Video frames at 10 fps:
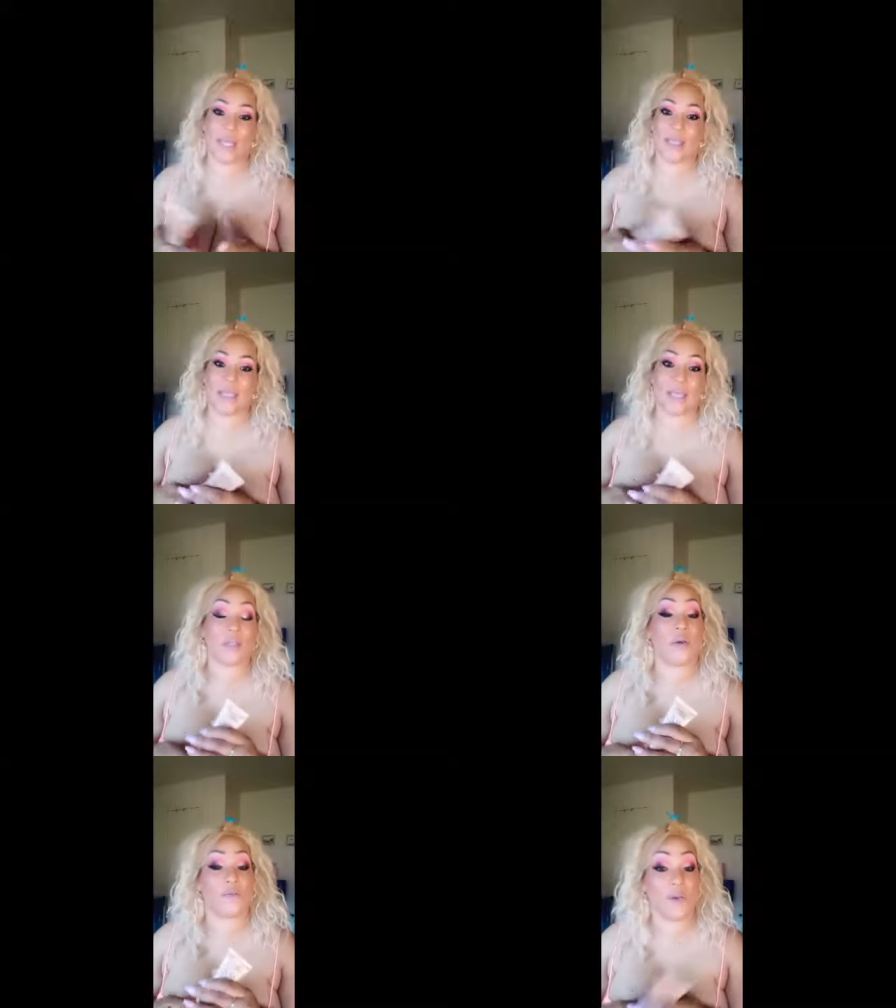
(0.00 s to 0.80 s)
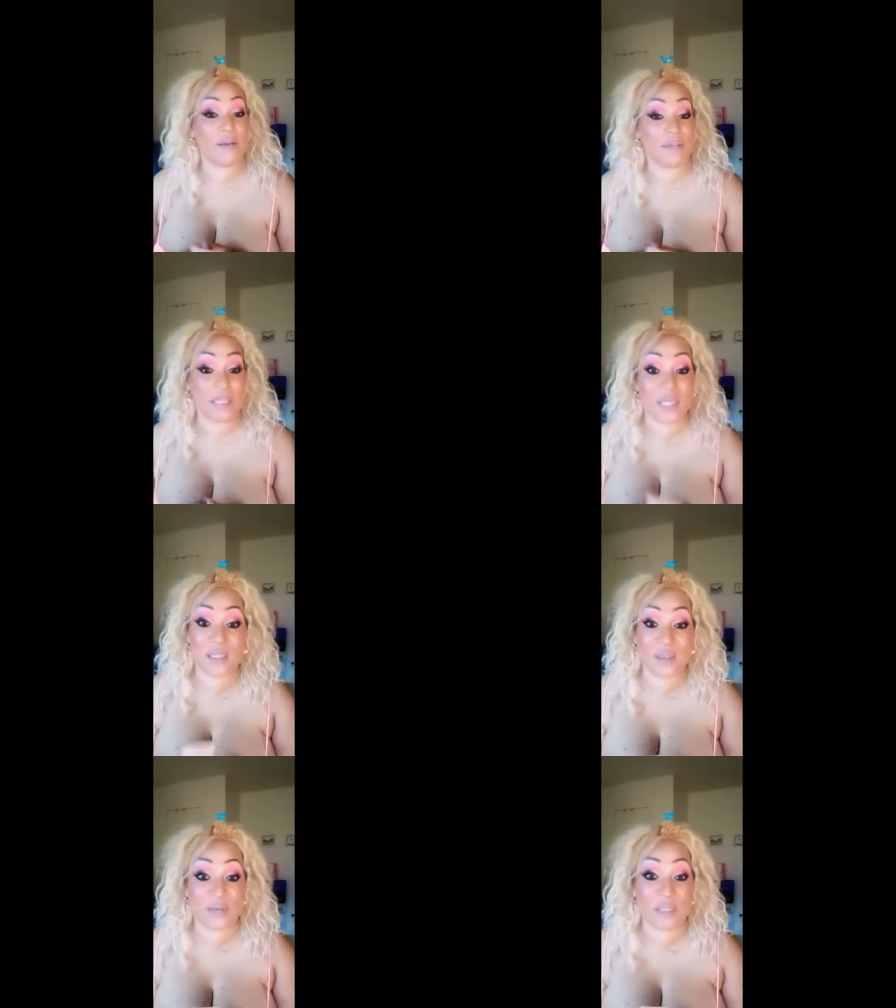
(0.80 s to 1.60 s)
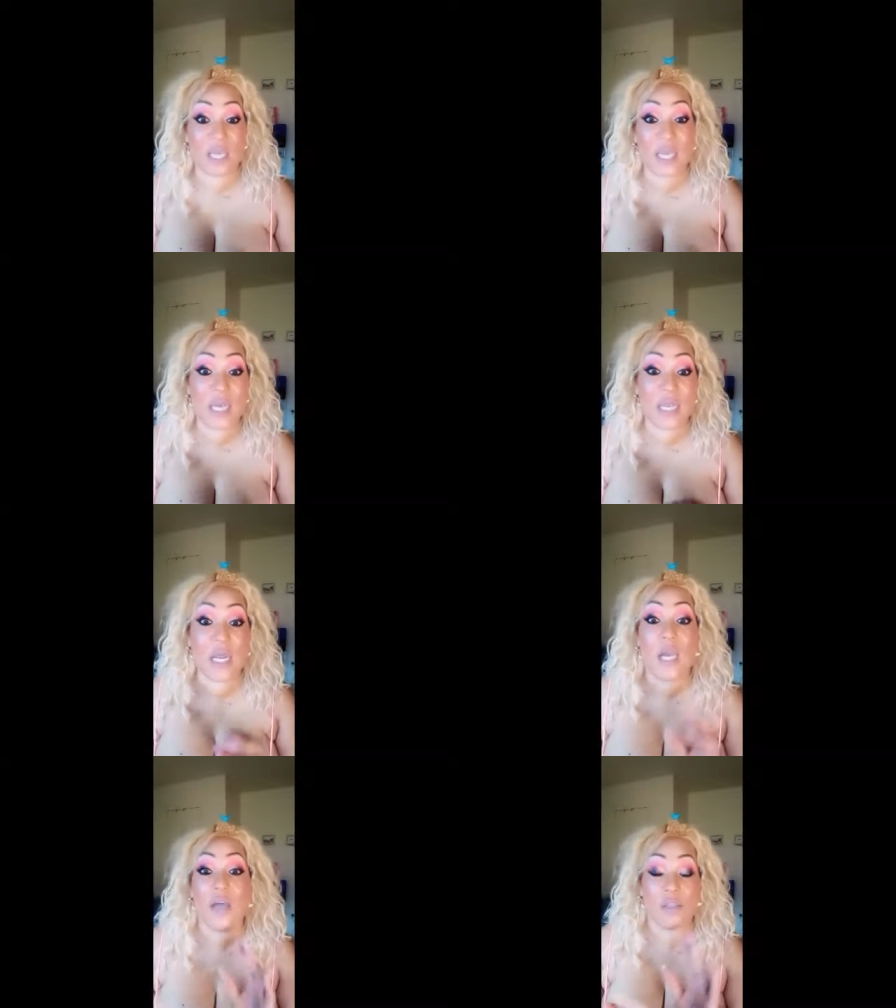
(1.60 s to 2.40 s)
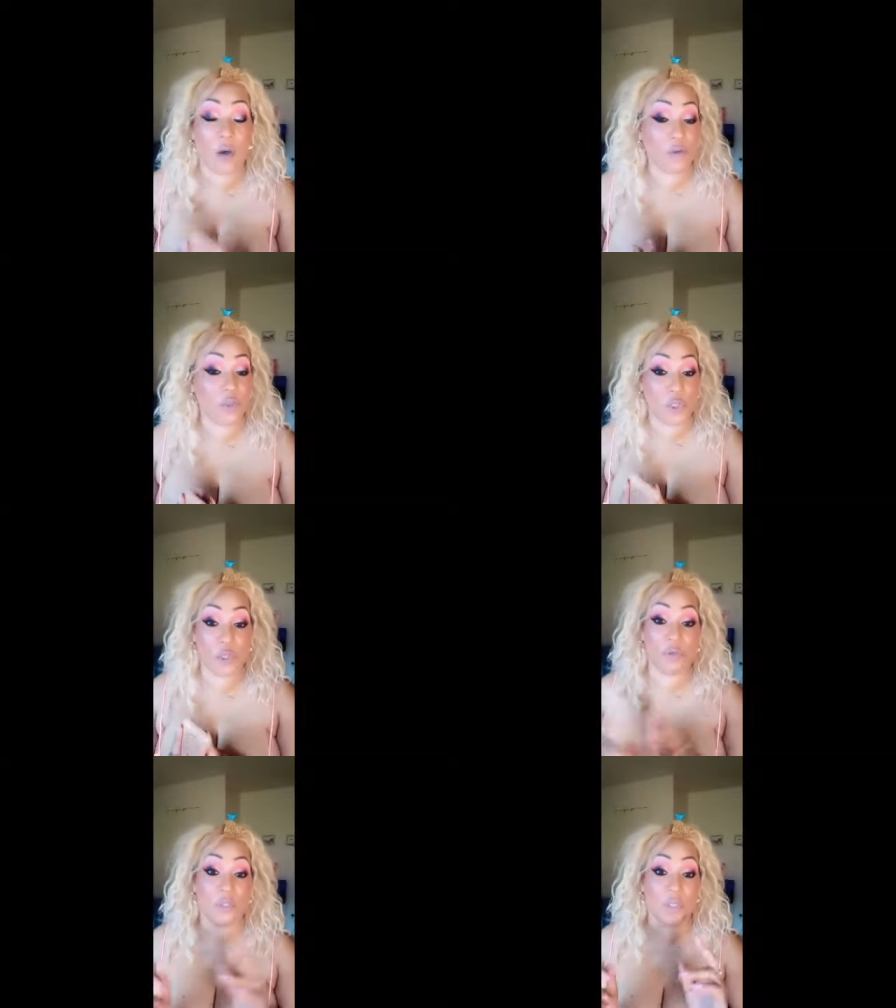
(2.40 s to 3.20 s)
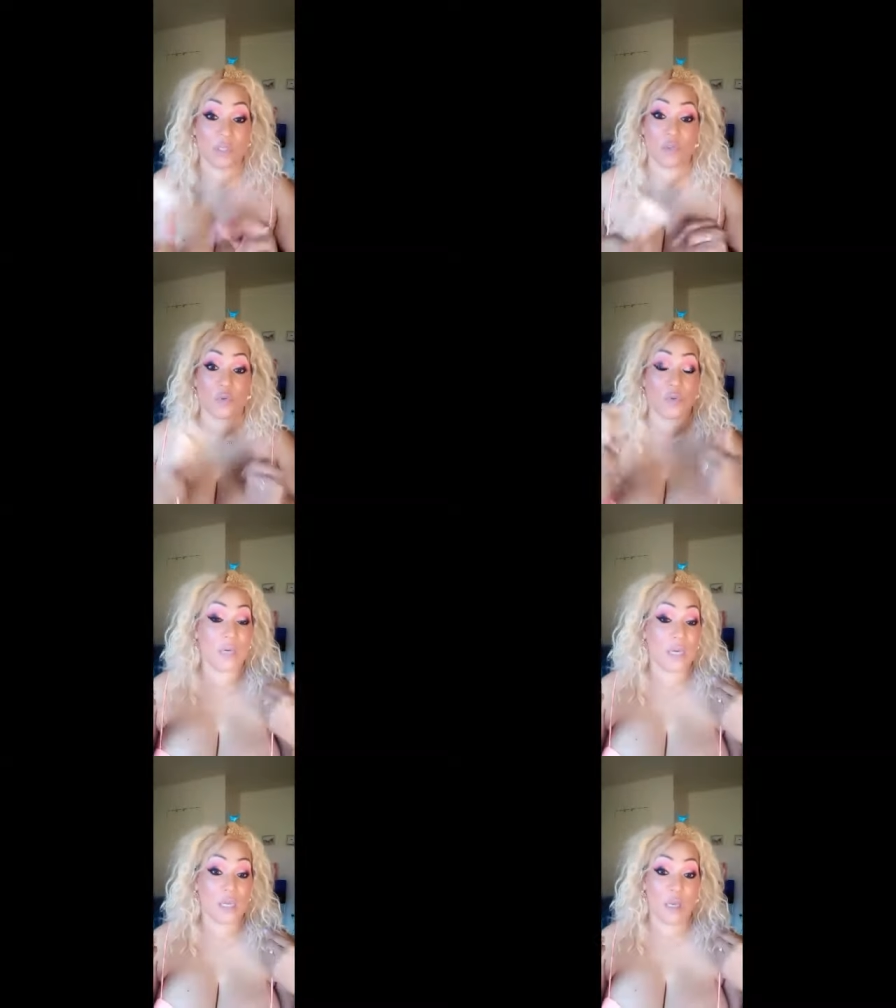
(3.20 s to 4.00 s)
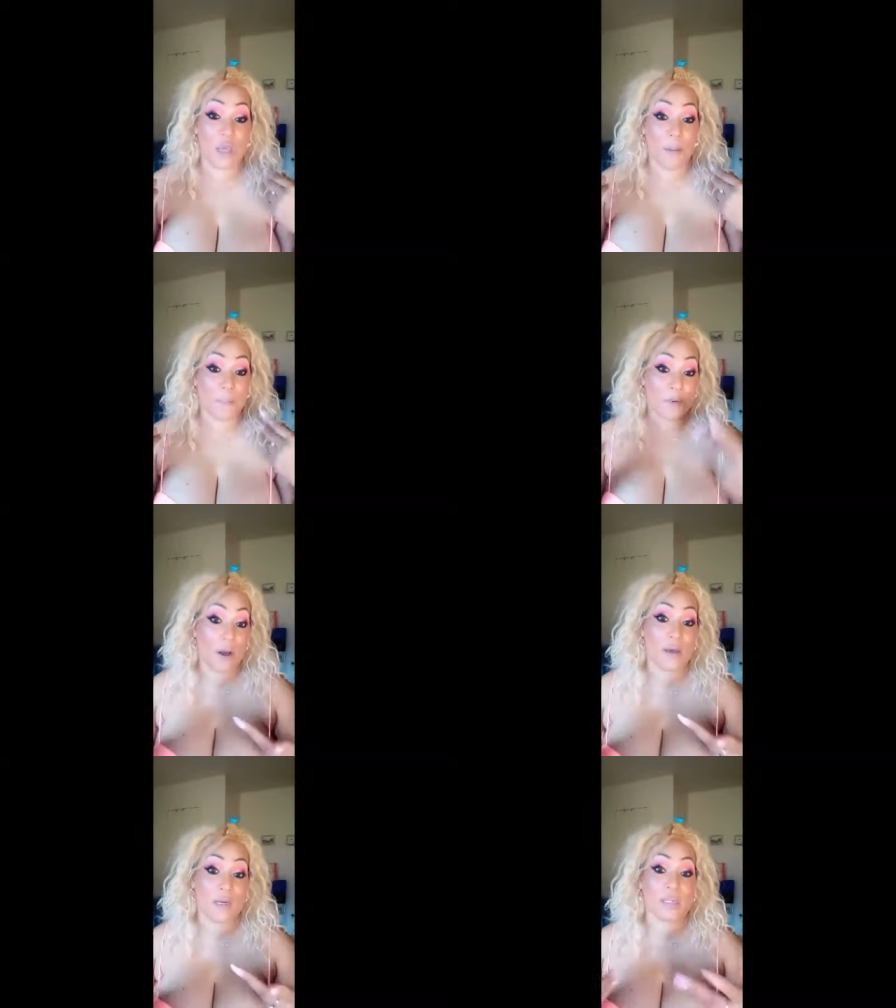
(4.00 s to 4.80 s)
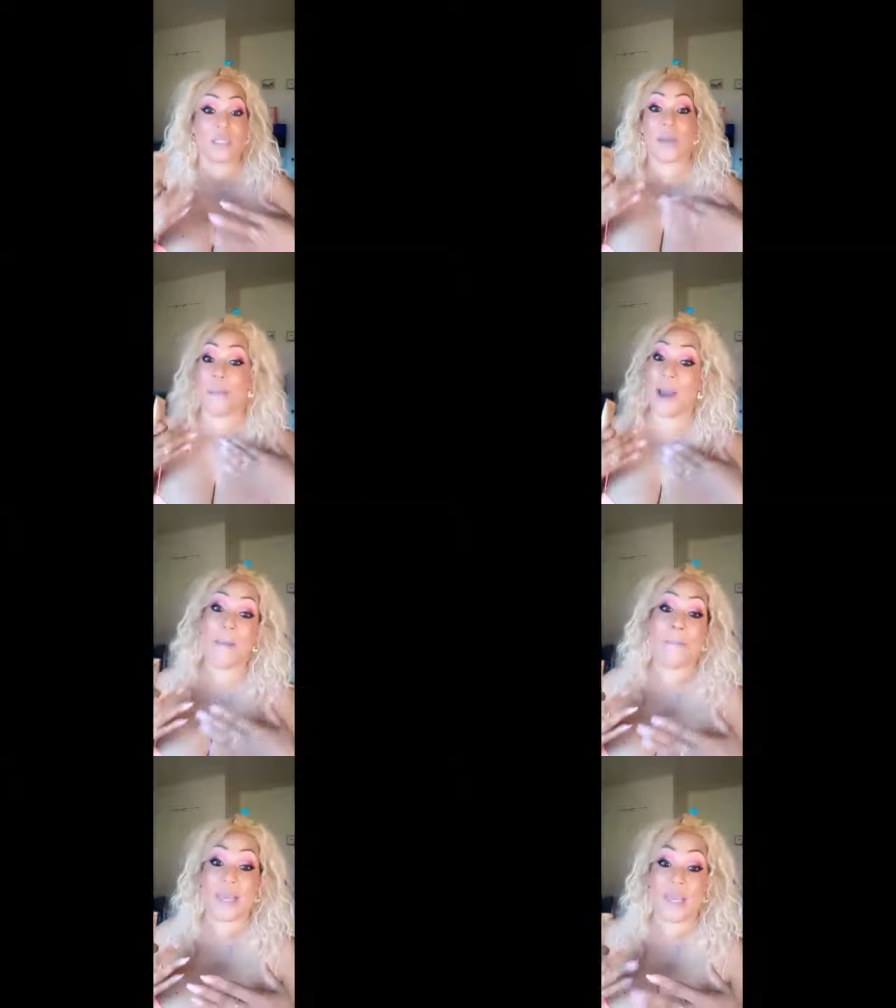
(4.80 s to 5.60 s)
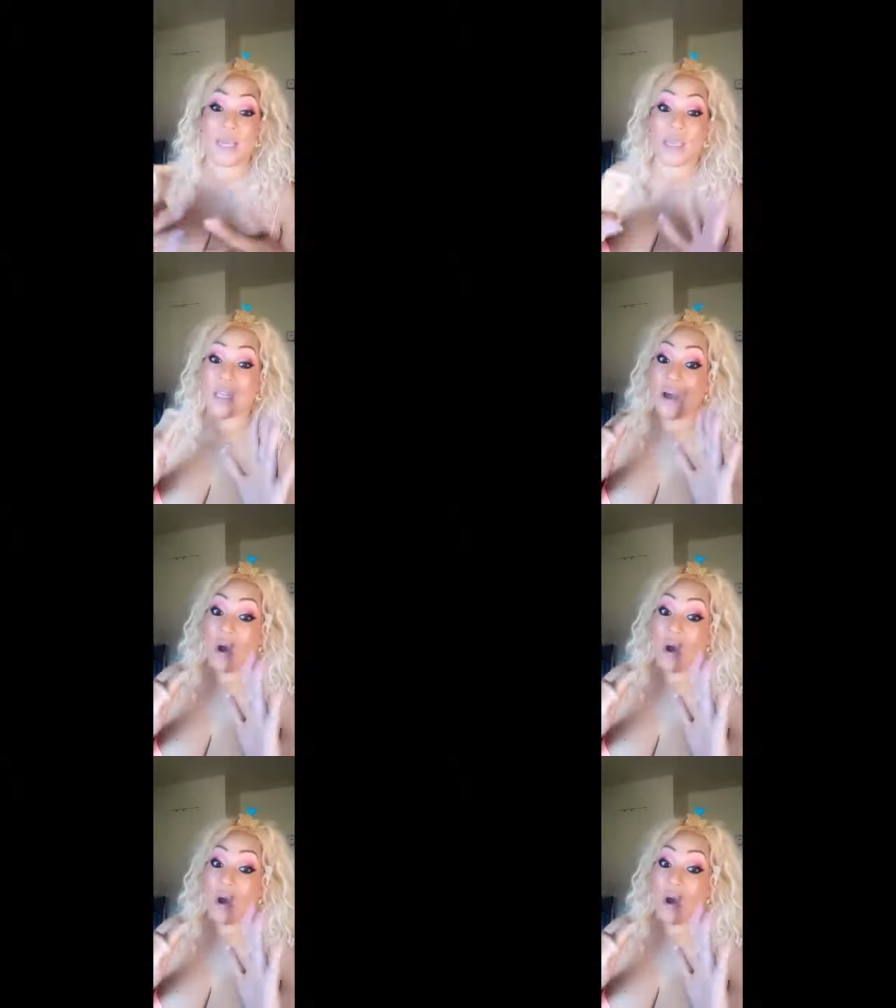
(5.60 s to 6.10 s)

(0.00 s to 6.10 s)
like that. So if you have sensitive skin, those two sunscreen products, in my opinion,